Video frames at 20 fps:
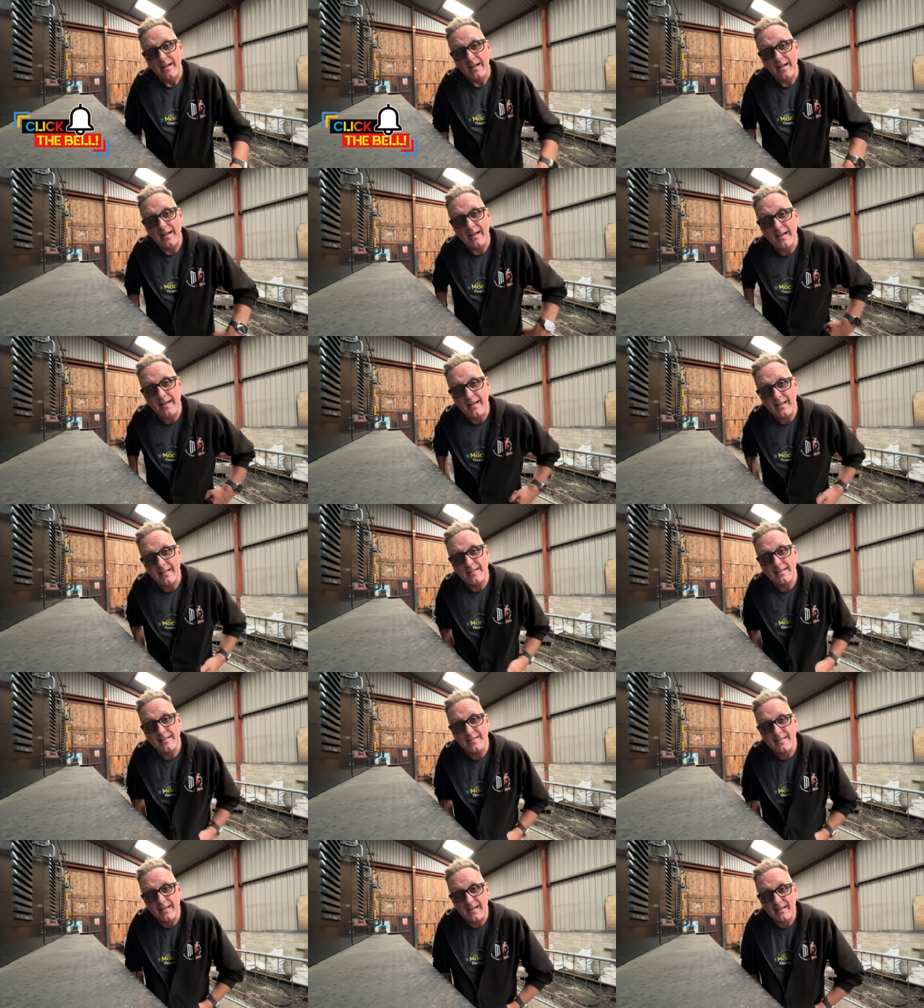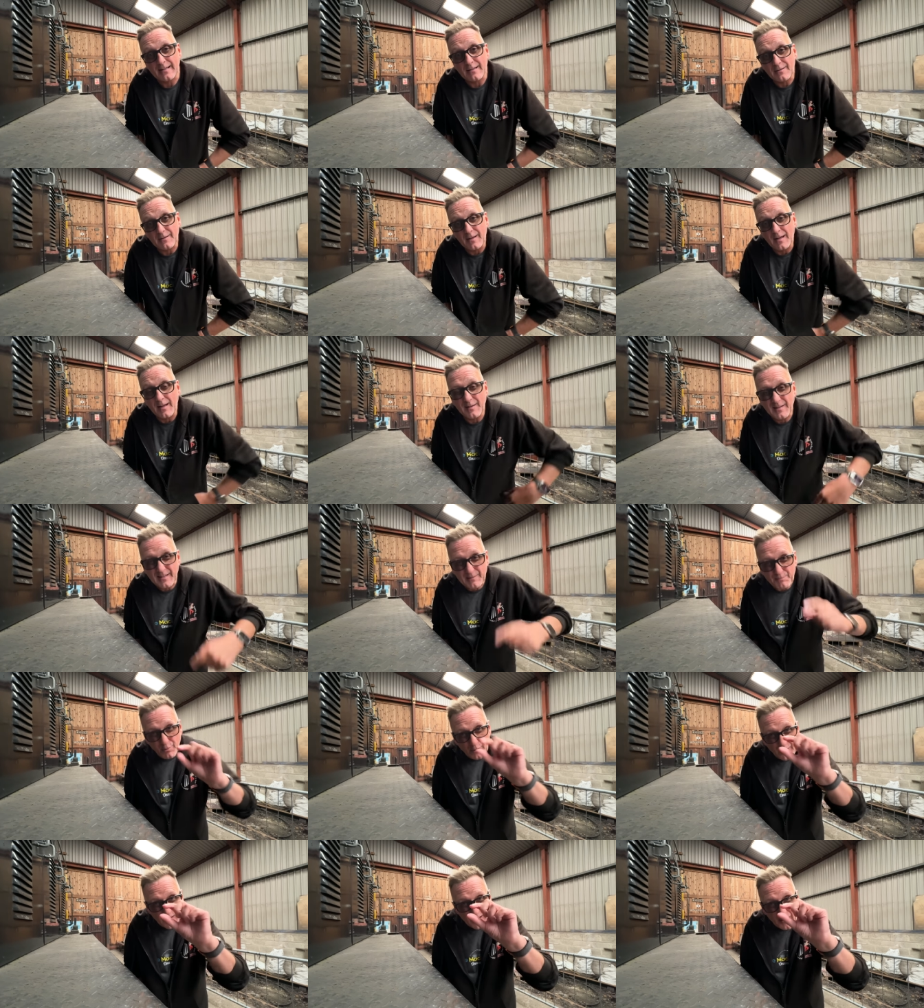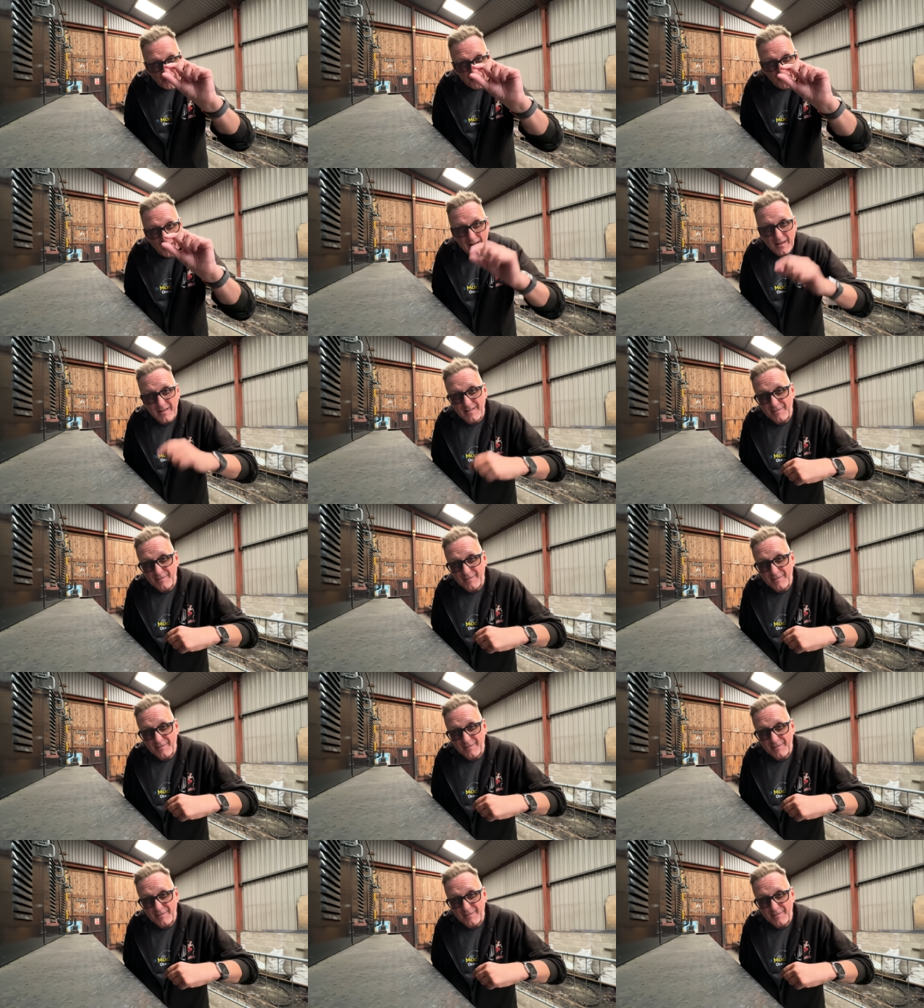Uh, and uh, it'll uh, put the little bell